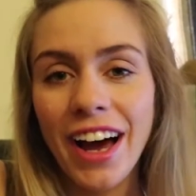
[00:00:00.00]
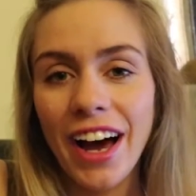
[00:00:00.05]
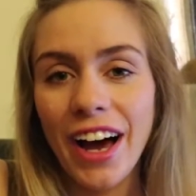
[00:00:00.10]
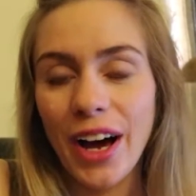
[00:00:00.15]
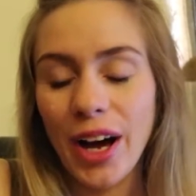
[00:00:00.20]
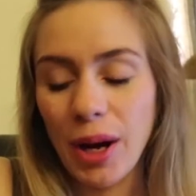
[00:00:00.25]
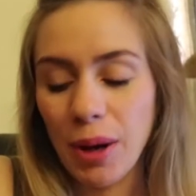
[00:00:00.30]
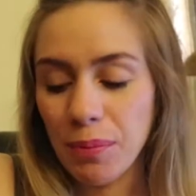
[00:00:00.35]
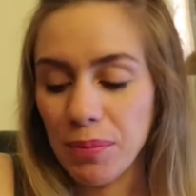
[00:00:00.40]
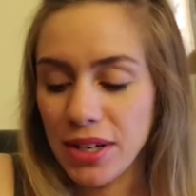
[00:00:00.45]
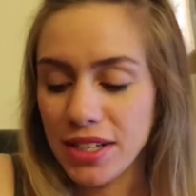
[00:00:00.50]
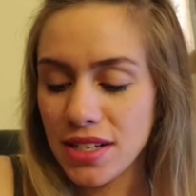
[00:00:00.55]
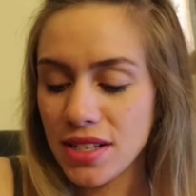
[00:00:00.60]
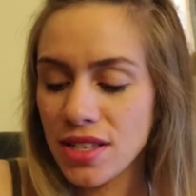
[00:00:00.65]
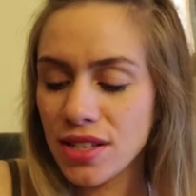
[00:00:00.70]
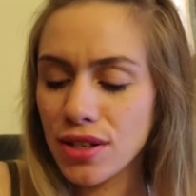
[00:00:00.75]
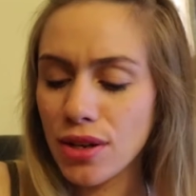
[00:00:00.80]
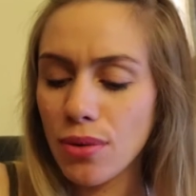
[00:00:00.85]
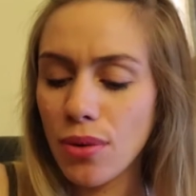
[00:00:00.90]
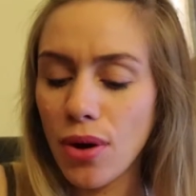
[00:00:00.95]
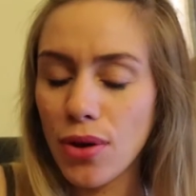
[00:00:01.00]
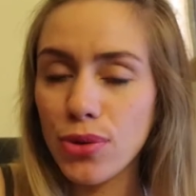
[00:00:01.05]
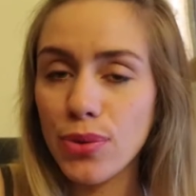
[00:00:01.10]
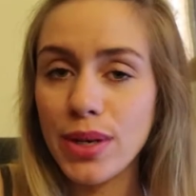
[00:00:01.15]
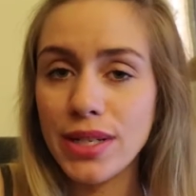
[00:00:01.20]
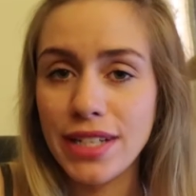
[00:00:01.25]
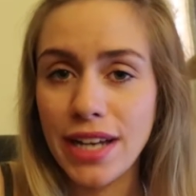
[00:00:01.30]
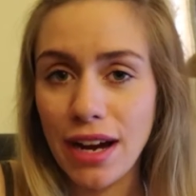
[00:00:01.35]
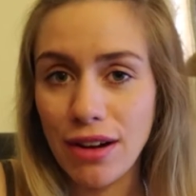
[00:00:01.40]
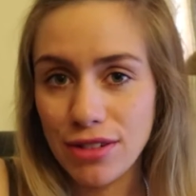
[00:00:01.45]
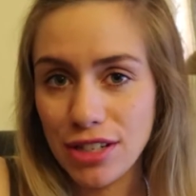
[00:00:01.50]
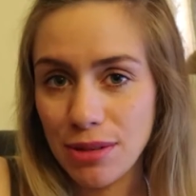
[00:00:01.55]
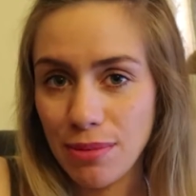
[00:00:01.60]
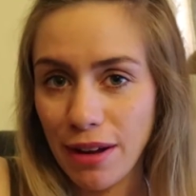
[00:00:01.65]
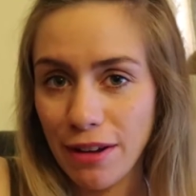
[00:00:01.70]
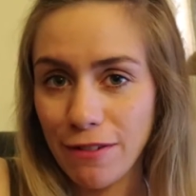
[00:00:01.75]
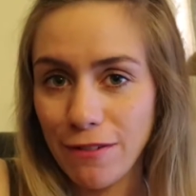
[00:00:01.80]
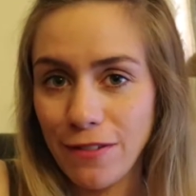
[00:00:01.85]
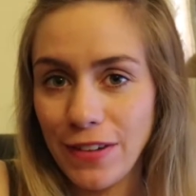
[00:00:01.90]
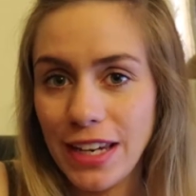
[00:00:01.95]
It doesn't go all the way down to
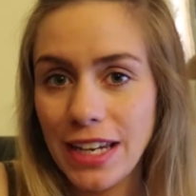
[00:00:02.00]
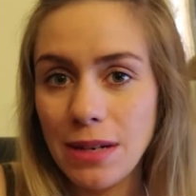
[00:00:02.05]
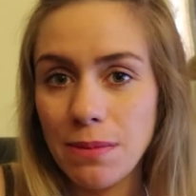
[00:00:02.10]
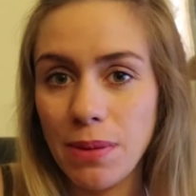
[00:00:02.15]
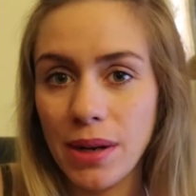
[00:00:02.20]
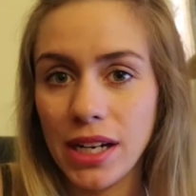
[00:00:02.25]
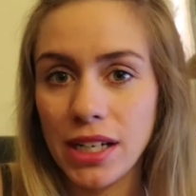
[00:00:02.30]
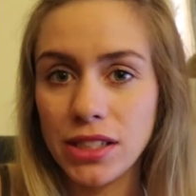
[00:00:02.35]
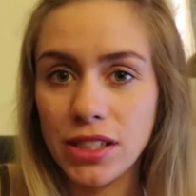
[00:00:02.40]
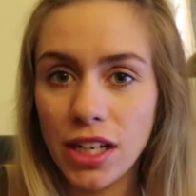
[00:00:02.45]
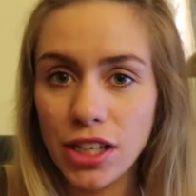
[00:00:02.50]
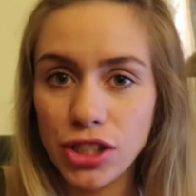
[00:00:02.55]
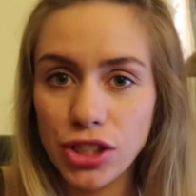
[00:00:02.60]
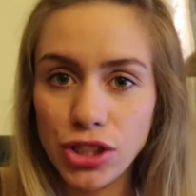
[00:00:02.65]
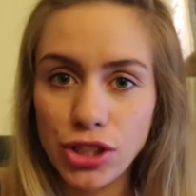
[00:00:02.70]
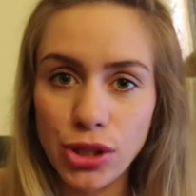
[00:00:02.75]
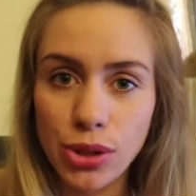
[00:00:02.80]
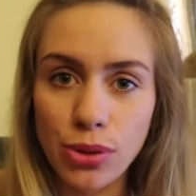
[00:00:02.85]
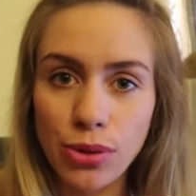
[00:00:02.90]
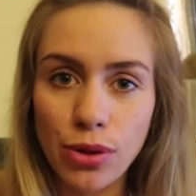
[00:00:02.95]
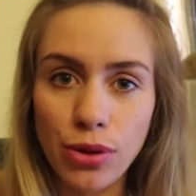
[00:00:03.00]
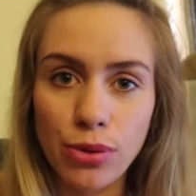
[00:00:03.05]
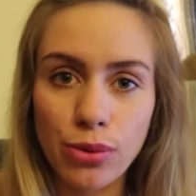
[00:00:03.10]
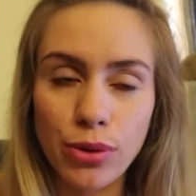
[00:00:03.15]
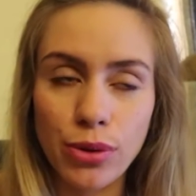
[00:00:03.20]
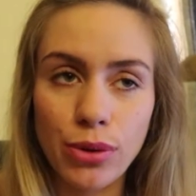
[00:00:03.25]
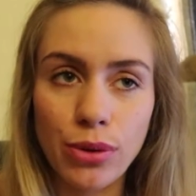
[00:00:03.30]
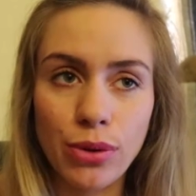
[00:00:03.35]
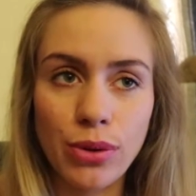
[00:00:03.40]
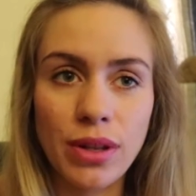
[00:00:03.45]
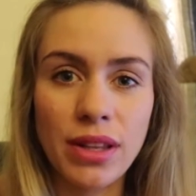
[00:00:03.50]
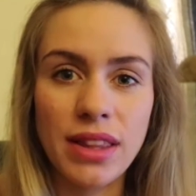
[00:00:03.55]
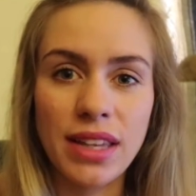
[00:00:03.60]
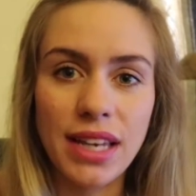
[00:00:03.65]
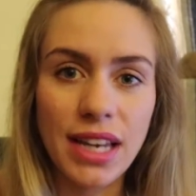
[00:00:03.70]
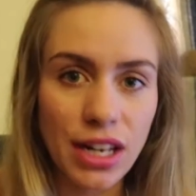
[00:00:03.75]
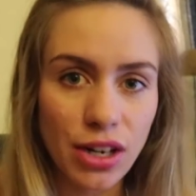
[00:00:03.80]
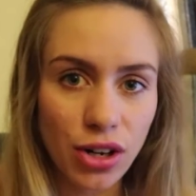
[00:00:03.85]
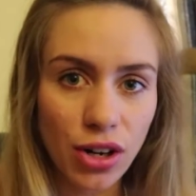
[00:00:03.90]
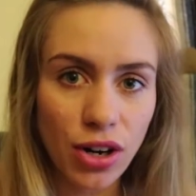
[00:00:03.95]
my feet, but it does shoot through
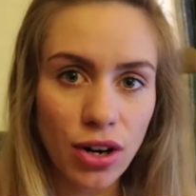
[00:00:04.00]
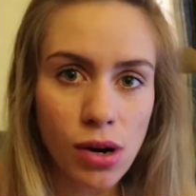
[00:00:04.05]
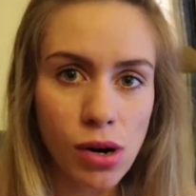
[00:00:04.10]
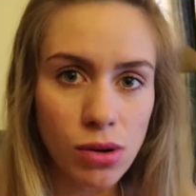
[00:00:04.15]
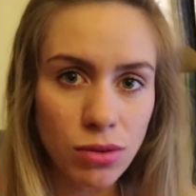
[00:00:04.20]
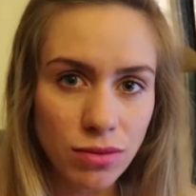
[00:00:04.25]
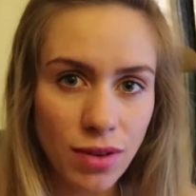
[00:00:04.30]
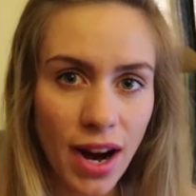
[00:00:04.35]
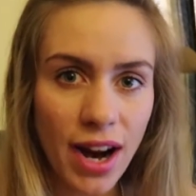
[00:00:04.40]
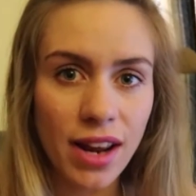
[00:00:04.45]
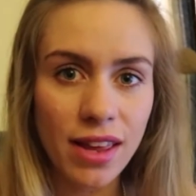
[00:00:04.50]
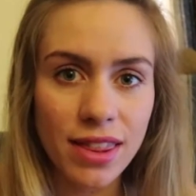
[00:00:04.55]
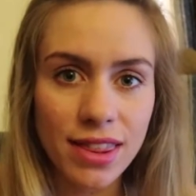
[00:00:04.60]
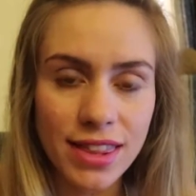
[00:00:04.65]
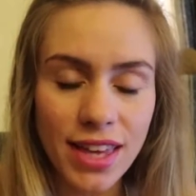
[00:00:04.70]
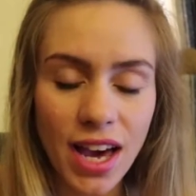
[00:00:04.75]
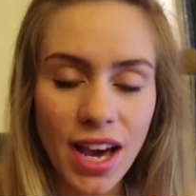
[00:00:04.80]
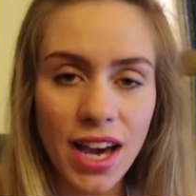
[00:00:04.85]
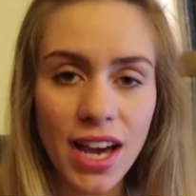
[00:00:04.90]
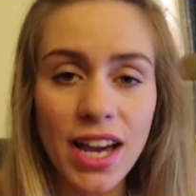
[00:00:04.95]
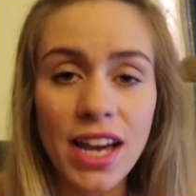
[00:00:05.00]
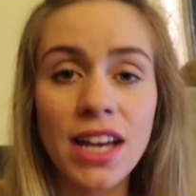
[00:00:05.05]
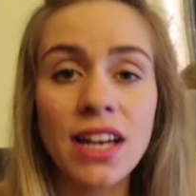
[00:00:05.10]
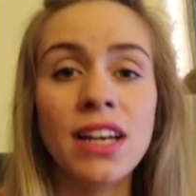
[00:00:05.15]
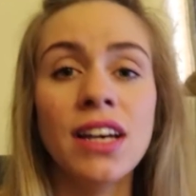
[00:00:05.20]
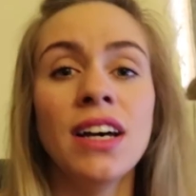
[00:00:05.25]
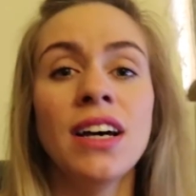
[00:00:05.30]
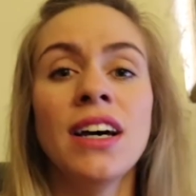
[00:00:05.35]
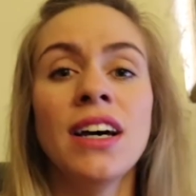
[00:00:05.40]
the inner right thigh.